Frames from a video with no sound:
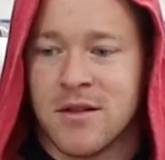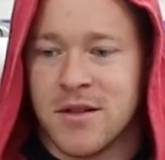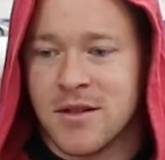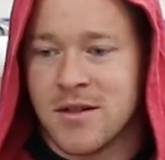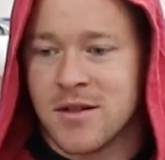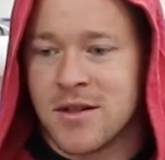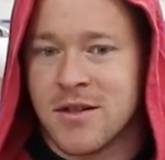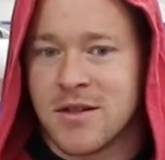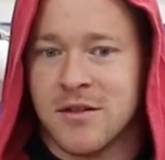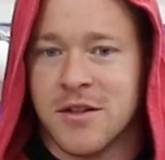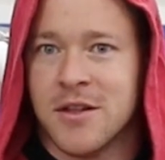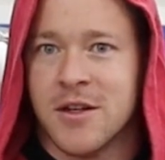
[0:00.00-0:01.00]

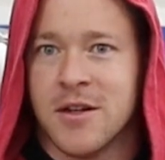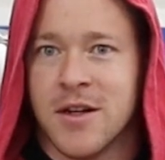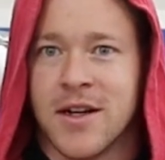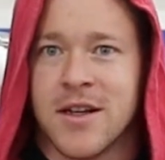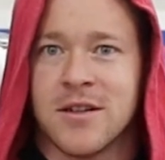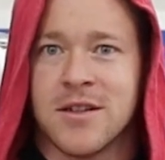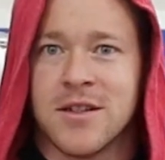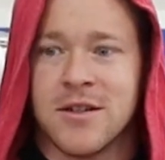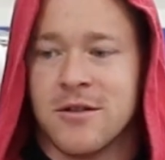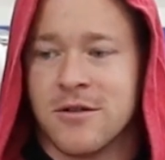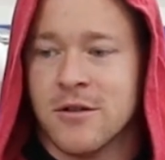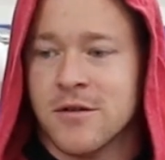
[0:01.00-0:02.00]
disgustingly dirty right now because I
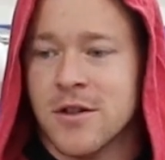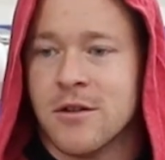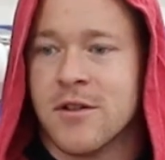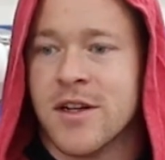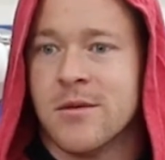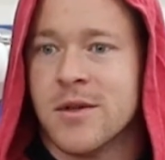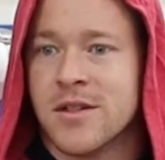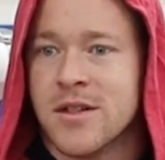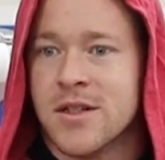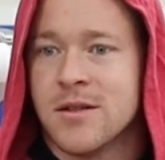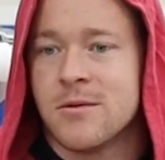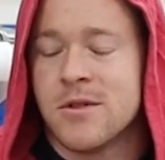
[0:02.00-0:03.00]
drove it in the rain a bunch of
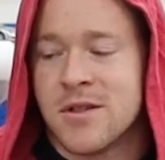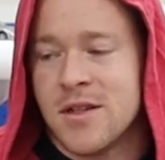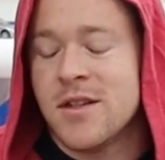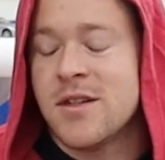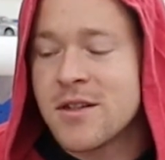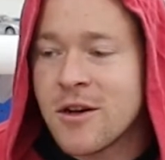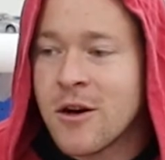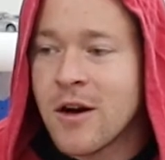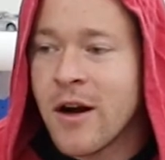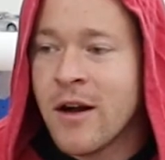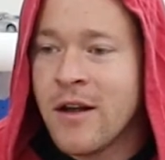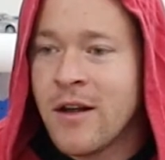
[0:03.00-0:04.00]
days, which it is a
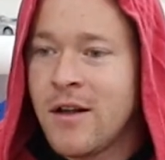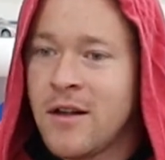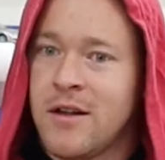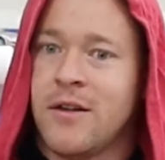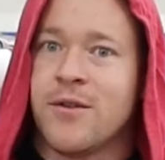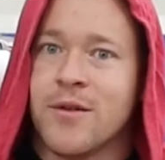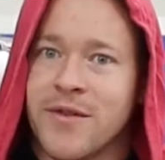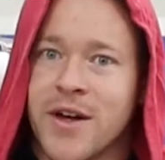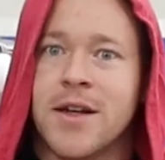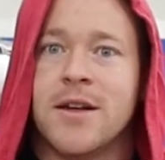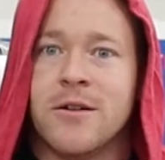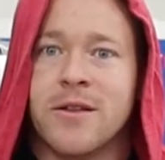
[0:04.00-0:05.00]
car, so I'm
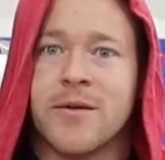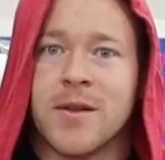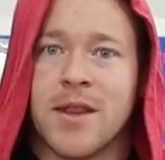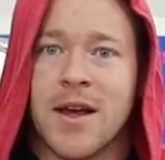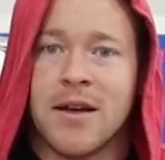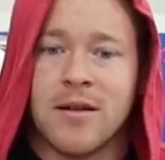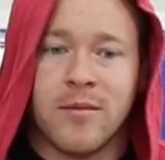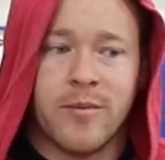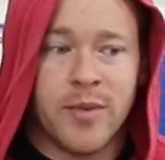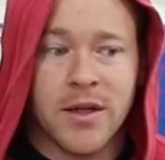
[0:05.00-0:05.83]
fine doing with that.